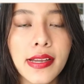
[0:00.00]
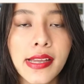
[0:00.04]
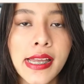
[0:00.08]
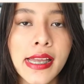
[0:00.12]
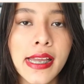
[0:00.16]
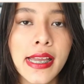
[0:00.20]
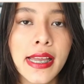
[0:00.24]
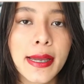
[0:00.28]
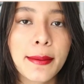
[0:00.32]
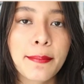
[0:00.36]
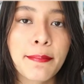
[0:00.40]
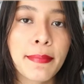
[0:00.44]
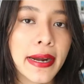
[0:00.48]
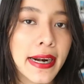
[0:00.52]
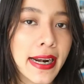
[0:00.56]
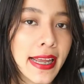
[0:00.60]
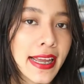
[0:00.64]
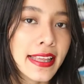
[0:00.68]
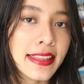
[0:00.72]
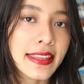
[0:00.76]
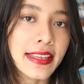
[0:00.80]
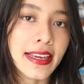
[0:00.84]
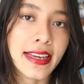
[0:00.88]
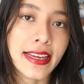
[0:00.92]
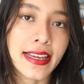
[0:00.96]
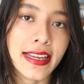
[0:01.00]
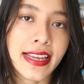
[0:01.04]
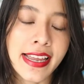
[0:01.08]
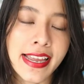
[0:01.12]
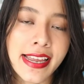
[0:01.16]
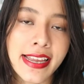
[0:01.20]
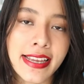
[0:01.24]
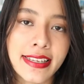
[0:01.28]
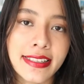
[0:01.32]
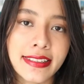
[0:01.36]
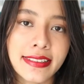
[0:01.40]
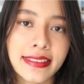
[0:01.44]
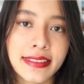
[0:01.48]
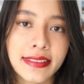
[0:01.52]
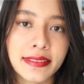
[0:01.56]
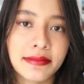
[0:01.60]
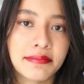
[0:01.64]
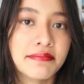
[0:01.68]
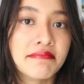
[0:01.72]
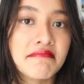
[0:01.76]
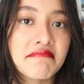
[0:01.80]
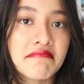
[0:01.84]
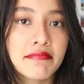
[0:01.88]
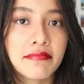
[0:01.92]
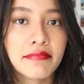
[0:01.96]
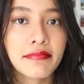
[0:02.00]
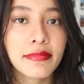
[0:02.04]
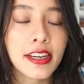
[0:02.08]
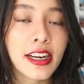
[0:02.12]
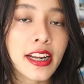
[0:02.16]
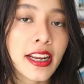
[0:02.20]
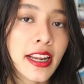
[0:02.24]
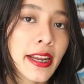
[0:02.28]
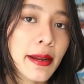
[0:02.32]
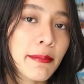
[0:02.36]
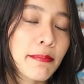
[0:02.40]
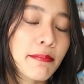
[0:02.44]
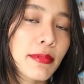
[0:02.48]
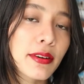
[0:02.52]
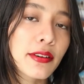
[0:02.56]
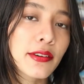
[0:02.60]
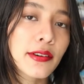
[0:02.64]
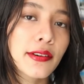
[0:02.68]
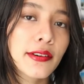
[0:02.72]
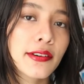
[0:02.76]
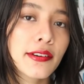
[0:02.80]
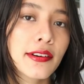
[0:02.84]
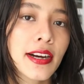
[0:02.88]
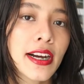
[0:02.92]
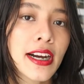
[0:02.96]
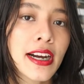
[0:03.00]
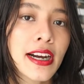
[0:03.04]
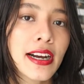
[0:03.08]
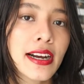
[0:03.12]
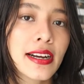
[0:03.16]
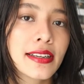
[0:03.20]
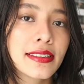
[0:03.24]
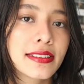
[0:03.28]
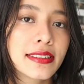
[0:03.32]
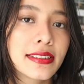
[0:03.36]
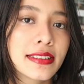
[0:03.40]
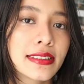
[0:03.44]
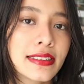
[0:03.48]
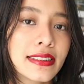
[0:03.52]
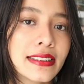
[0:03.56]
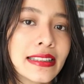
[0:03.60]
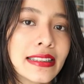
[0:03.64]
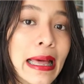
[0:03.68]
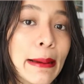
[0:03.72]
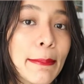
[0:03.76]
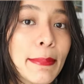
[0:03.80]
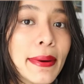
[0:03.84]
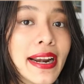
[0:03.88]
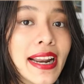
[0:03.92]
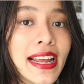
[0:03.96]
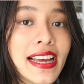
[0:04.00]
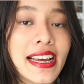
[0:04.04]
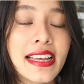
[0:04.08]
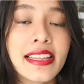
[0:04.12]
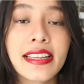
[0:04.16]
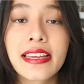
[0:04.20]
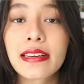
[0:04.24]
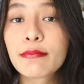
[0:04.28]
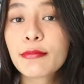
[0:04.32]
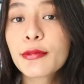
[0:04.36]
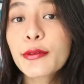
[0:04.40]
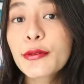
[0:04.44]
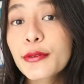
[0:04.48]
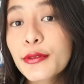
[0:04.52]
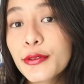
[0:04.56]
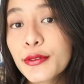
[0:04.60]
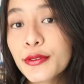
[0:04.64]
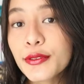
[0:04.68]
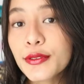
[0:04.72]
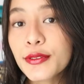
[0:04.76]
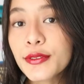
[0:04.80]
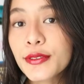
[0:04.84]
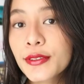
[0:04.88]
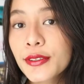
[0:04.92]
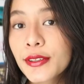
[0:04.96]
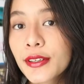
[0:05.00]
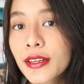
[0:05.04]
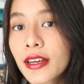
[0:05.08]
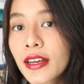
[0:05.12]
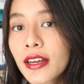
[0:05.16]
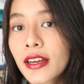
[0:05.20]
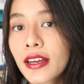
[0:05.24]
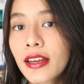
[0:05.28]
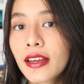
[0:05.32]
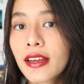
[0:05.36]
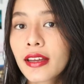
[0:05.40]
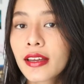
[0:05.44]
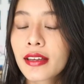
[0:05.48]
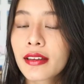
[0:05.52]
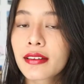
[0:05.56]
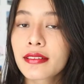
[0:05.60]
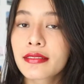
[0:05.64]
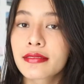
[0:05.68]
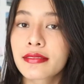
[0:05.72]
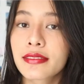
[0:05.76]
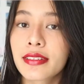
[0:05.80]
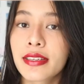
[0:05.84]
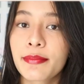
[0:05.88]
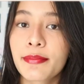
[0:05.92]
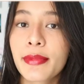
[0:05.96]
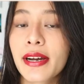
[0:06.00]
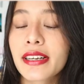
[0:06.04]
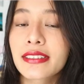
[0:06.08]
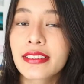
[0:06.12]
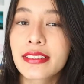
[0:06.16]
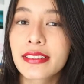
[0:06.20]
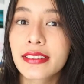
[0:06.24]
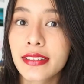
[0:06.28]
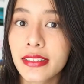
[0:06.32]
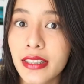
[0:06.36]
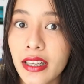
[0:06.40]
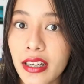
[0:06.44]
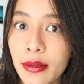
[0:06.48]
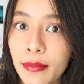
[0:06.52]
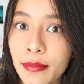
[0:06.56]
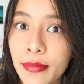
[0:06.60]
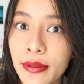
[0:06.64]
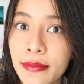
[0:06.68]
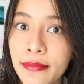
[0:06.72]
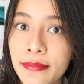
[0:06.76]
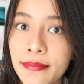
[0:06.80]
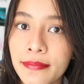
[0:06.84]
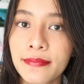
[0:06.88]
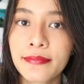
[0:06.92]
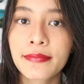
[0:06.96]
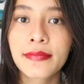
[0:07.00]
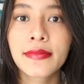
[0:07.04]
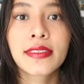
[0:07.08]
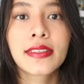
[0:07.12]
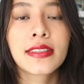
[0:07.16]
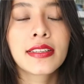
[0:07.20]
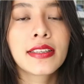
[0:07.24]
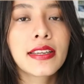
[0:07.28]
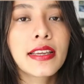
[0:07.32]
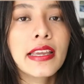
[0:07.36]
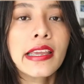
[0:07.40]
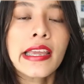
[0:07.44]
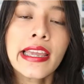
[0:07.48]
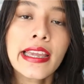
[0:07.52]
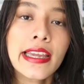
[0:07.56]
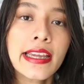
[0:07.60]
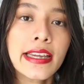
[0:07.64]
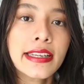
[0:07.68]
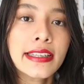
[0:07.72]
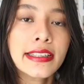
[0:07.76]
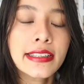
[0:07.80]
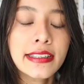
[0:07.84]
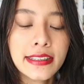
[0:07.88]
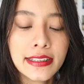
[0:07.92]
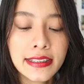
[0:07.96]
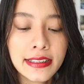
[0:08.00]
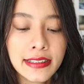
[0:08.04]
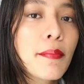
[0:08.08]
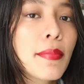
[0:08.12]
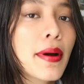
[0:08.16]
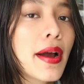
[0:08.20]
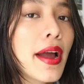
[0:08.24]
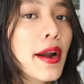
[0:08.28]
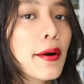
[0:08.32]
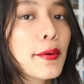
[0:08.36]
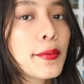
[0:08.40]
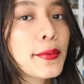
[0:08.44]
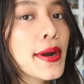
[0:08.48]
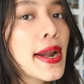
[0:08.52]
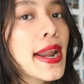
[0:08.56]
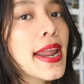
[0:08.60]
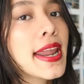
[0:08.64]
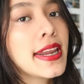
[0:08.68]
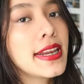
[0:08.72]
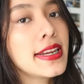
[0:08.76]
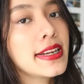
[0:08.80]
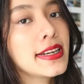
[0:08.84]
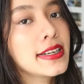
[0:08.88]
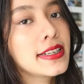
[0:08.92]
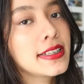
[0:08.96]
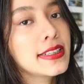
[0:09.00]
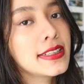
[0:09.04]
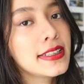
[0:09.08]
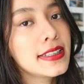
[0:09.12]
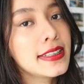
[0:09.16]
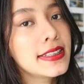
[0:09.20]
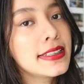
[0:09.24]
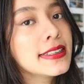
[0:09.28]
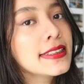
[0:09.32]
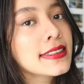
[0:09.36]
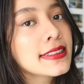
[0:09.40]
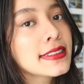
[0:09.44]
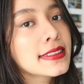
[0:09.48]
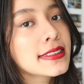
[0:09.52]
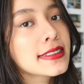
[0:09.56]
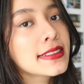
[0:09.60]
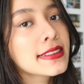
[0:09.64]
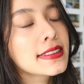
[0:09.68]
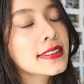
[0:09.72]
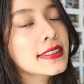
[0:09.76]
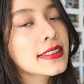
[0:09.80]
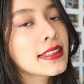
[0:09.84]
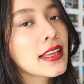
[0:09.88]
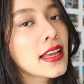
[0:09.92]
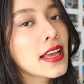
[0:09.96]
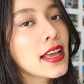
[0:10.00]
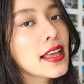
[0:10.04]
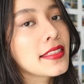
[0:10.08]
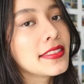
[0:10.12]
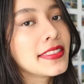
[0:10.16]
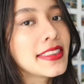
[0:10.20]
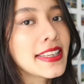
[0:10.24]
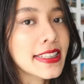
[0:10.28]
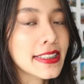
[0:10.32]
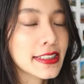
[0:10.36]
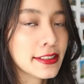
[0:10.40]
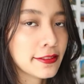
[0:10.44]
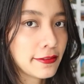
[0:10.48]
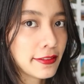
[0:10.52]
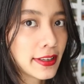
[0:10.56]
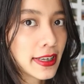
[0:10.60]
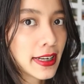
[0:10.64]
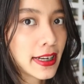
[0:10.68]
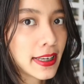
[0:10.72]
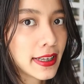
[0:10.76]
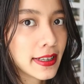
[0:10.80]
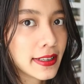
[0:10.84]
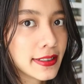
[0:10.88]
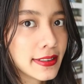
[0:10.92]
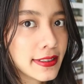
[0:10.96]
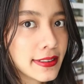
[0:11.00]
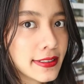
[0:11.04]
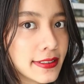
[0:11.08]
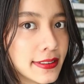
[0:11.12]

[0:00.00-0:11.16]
Parada es, por ejemplo, la parada del bus, the bus stop. And parade is desfile.